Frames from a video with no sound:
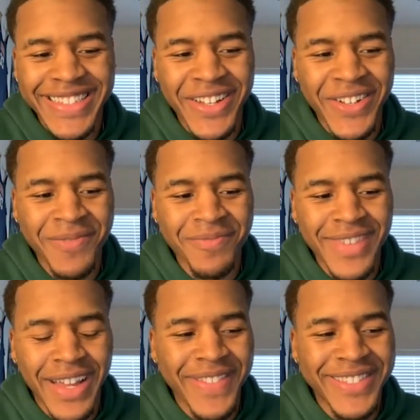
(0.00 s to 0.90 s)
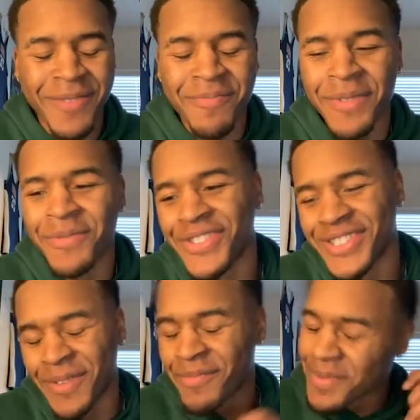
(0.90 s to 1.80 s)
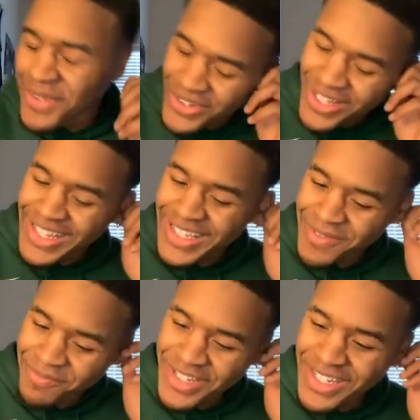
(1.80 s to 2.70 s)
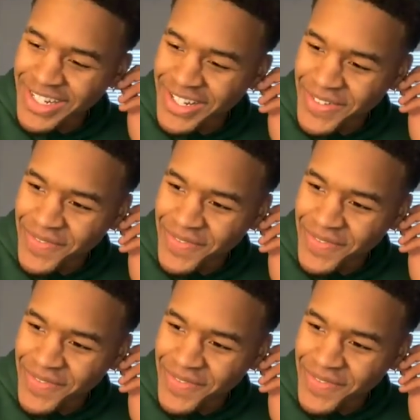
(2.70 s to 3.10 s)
I mean, some people don't like it, but